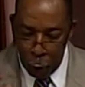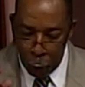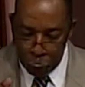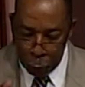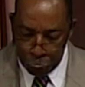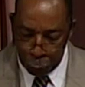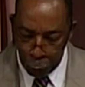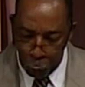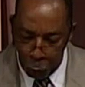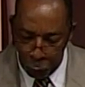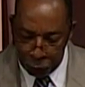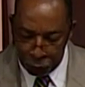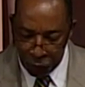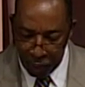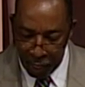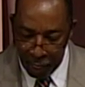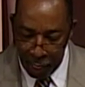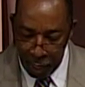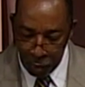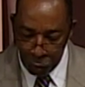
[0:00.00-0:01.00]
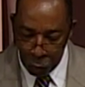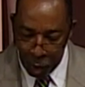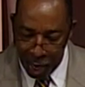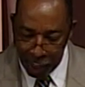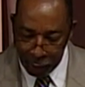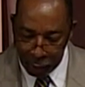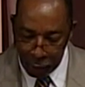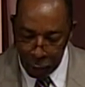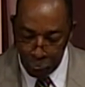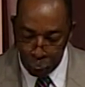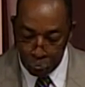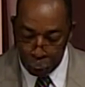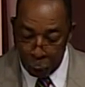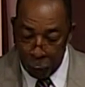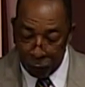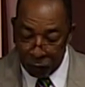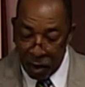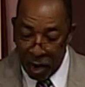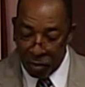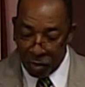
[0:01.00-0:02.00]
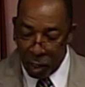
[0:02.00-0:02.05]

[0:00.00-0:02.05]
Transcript: True faith, watch this, true faith